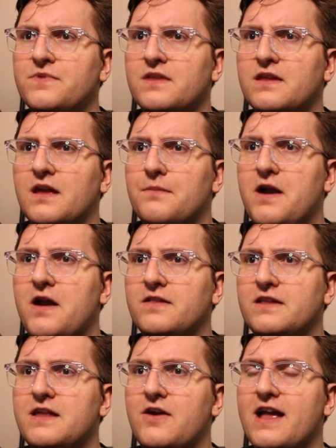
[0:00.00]

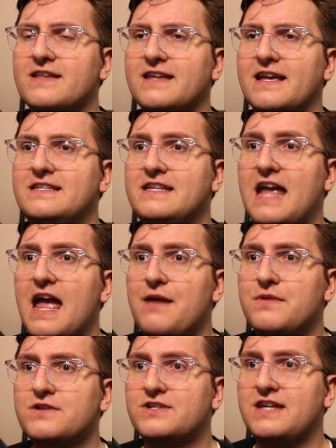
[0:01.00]
Apparently there is a
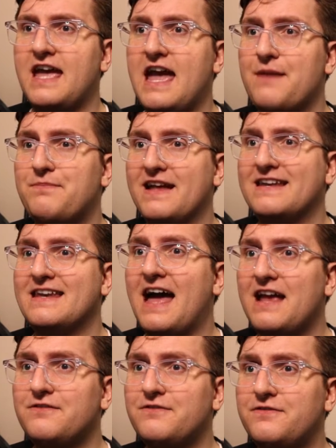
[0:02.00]
damage cap at
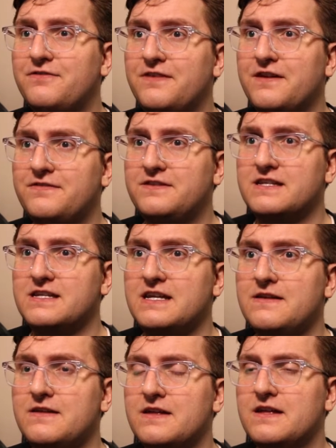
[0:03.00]

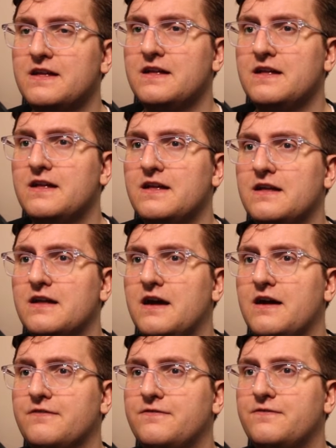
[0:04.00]
950
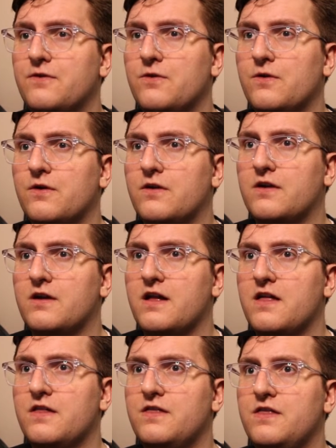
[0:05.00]
for
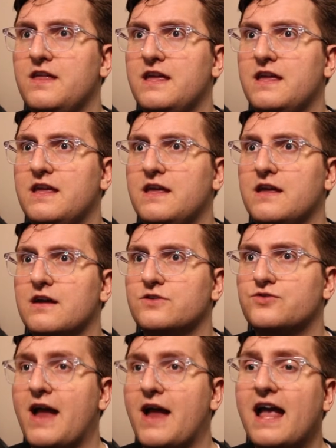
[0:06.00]
the
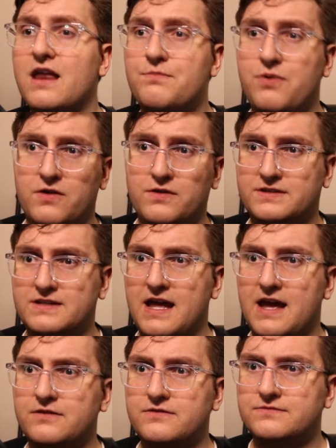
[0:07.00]
Dragon Pulse
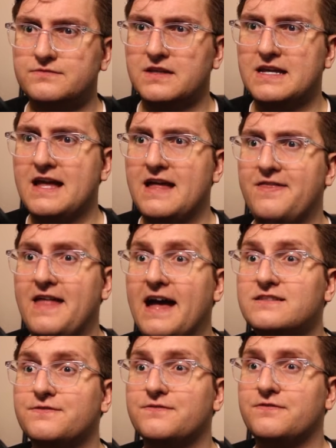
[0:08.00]
now.
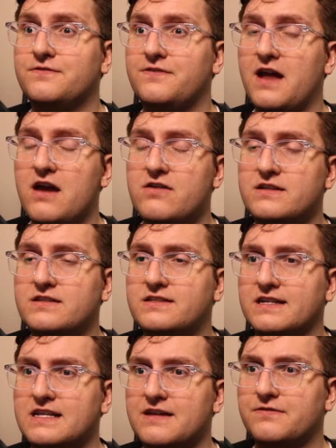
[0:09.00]
That's very
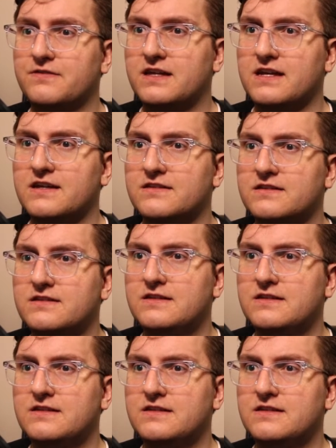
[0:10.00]
significant.